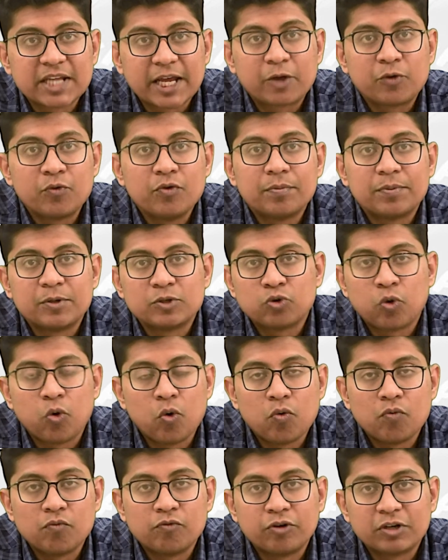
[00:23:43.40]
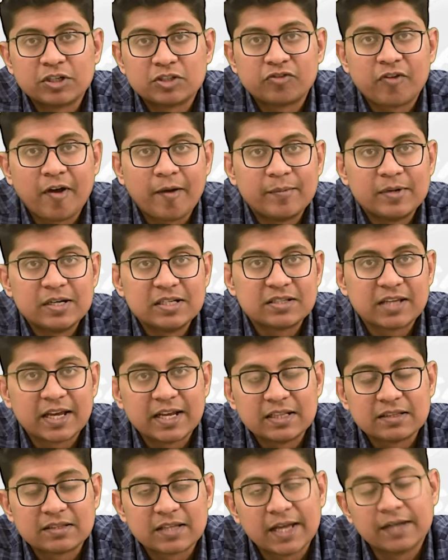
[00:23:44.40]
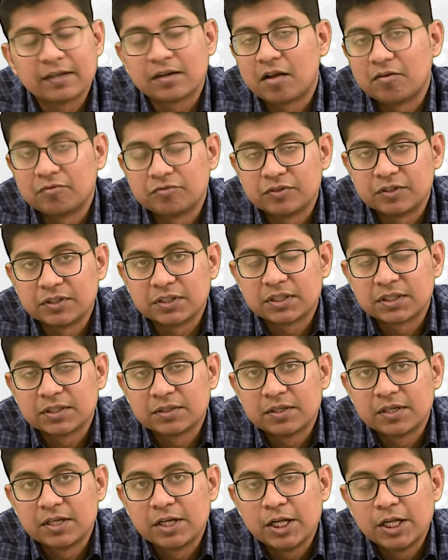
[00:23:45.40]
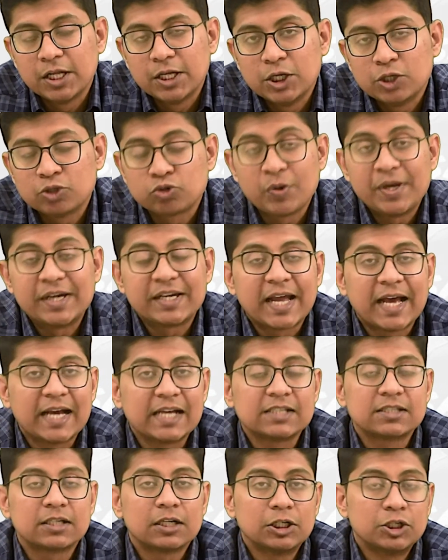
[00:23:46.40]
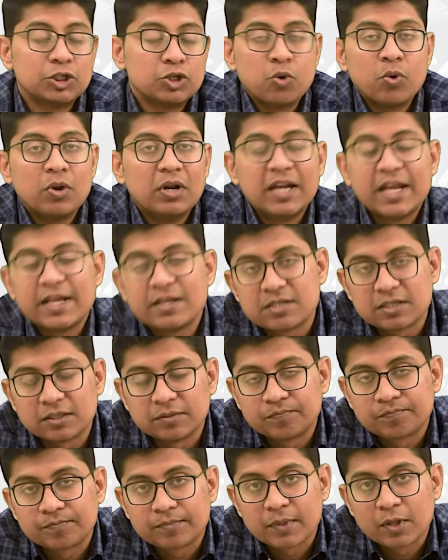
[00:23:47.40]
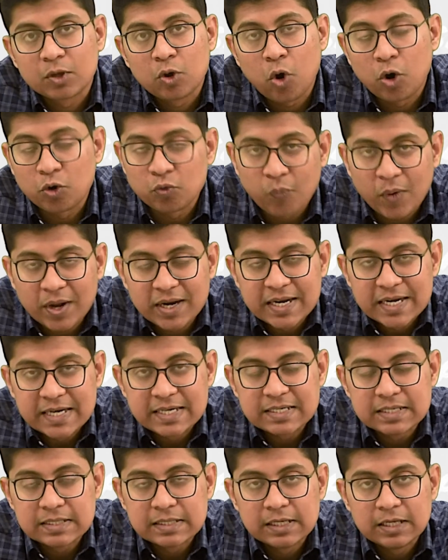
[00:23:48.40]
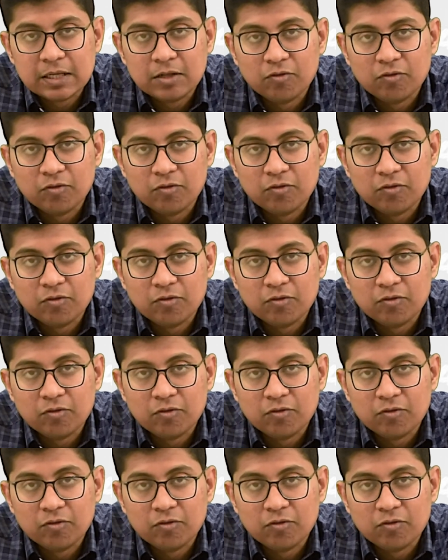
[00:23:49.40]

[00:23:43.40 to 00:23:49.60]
equip his home for his family's health and comfort. So it has a dual nature. On one end,